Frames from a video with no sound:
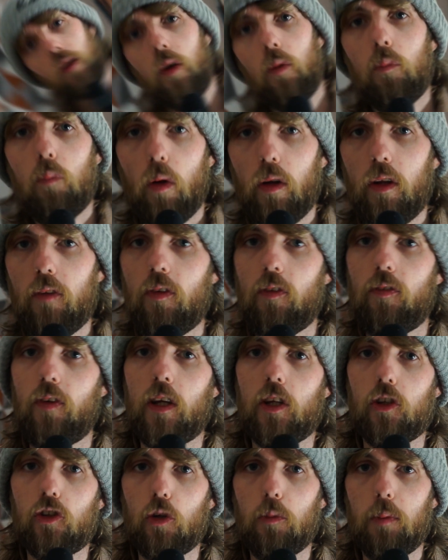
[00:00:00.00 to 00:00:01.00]
One of the
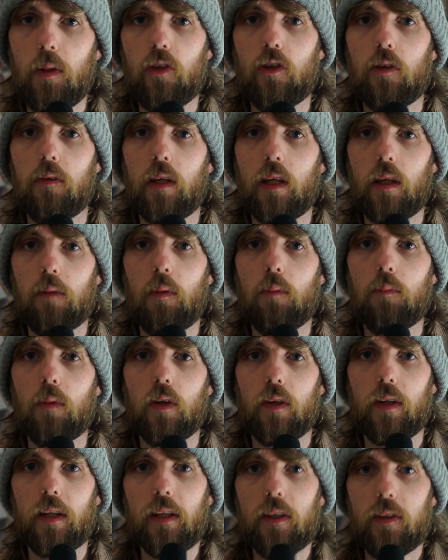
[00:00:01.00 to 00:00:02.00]
things you'll be doing in the
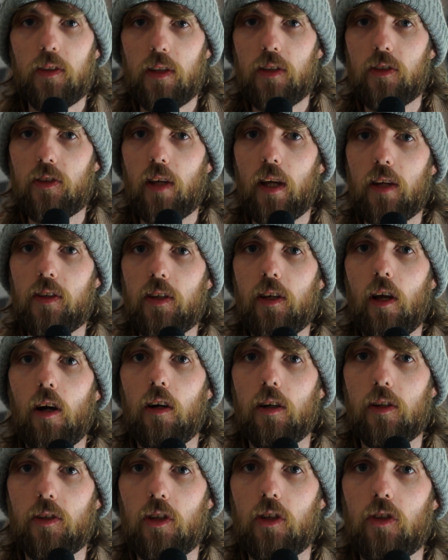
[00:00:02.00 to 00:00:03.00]
mornings is getting
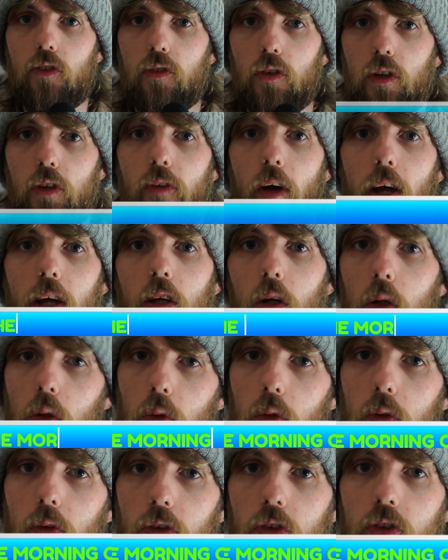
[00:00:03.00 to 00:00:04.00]
artists through their
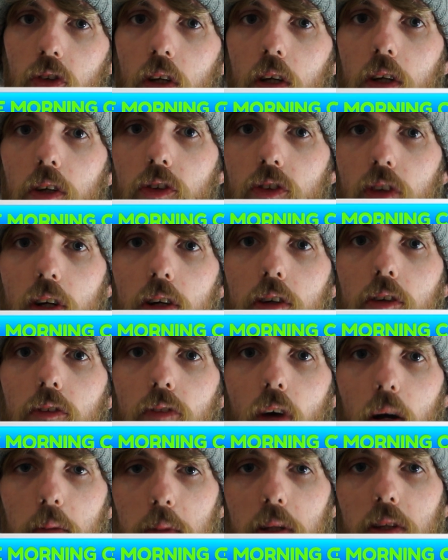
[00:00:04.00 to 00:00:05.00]
calls. So
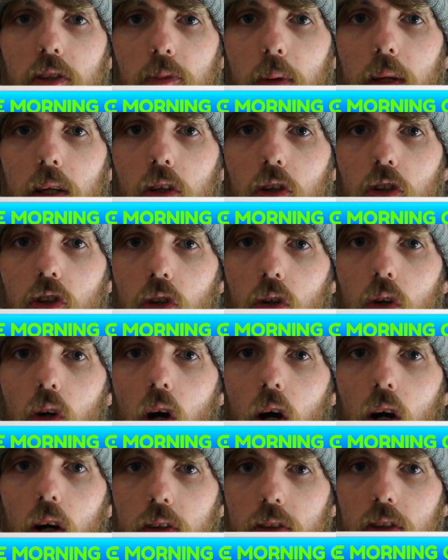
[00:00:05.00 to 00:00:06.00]
that means making sure
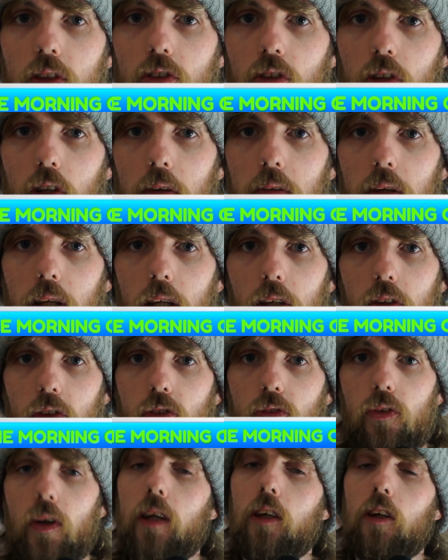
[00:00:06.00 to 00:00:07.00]
artists are going
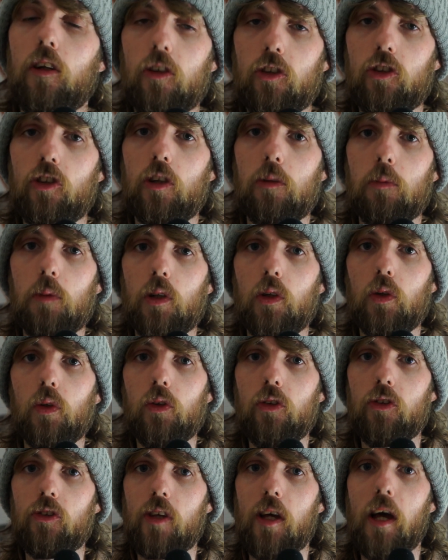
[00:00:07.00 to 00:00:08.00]
into their costume
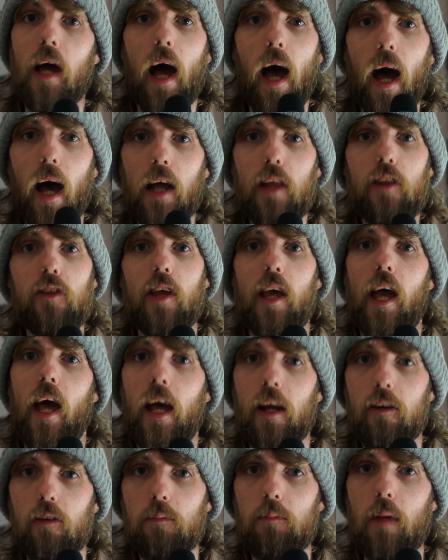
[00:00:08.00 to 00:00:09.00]
calls and
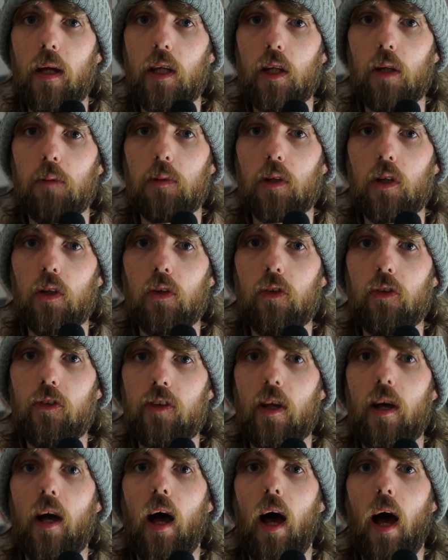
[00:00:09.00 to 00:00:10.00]
hair and makeup calls
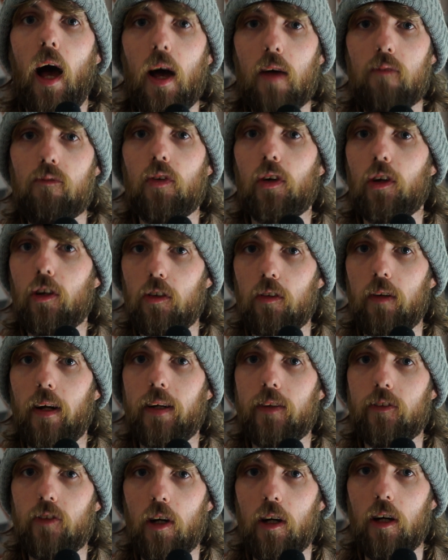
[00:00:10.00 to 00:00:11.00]
at the
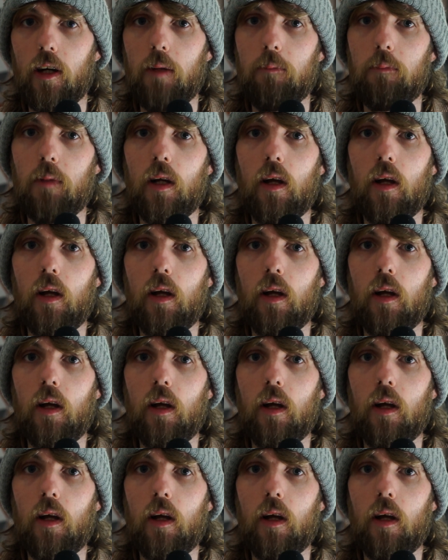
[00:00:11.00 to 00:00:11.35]
correct time.